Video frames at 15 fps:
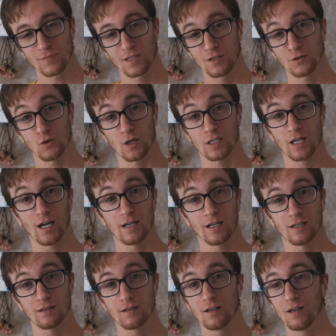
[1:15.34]
So I got
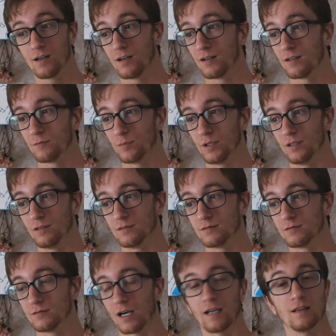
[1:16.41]
out, but
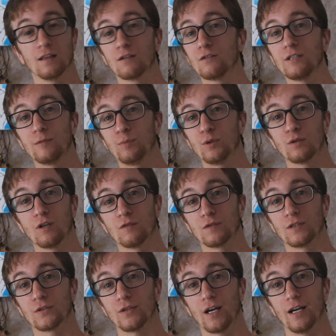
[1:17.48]
I literally pulled over
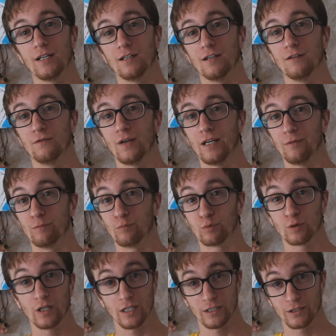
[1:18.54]
side of a
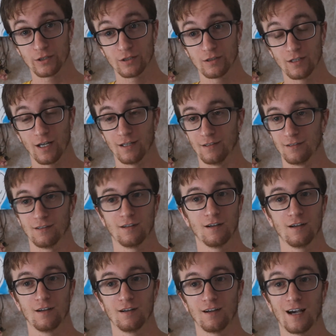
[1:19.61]
bridge, and
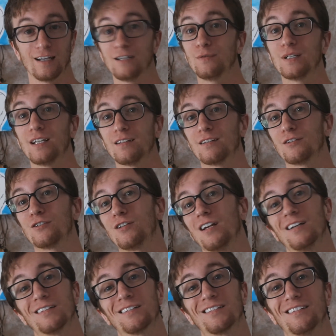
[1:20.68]
I didn't even get the
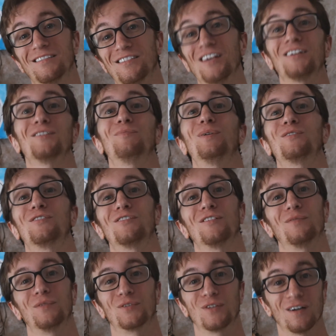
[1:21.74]
chance to take the pictures
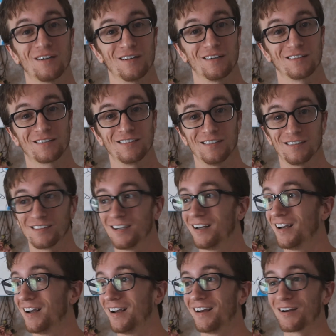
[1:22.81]
of the stars because
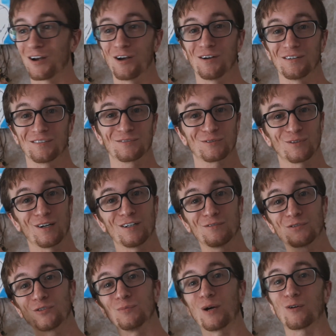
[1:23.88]
right
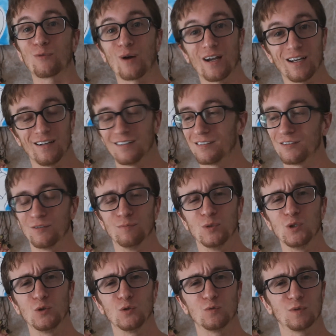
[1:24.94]
over to my right, the
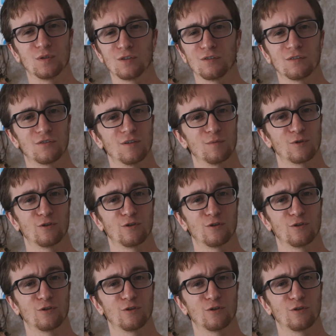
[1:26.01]
moon was doing something